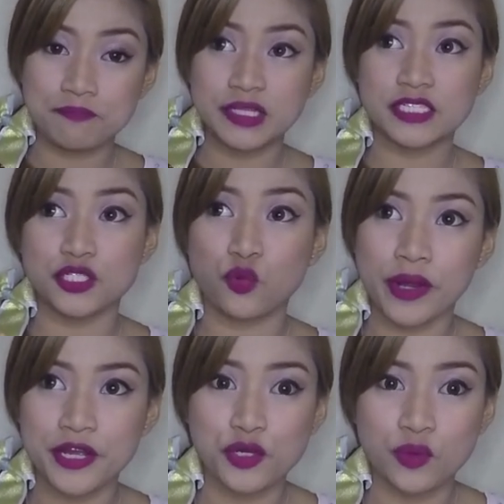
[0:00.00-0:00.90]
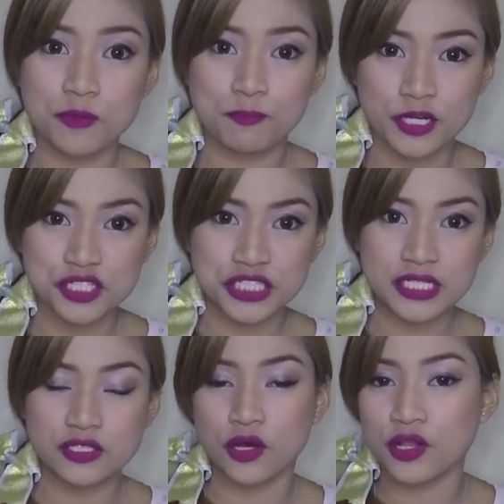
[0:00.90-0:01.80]
This is where you will
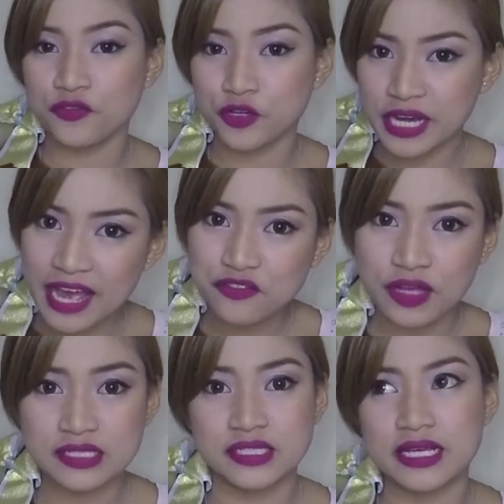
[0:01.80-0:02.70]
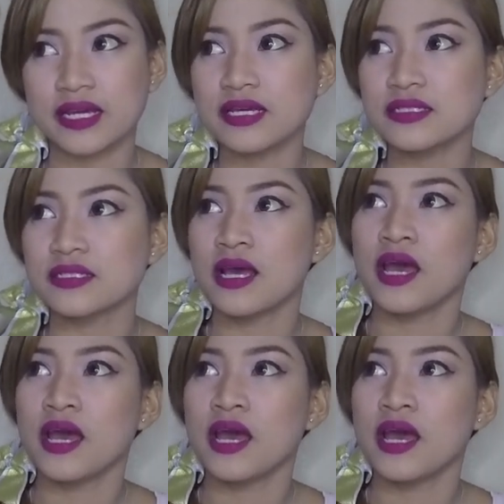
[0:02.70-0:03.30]
purchase all of your advance tickets.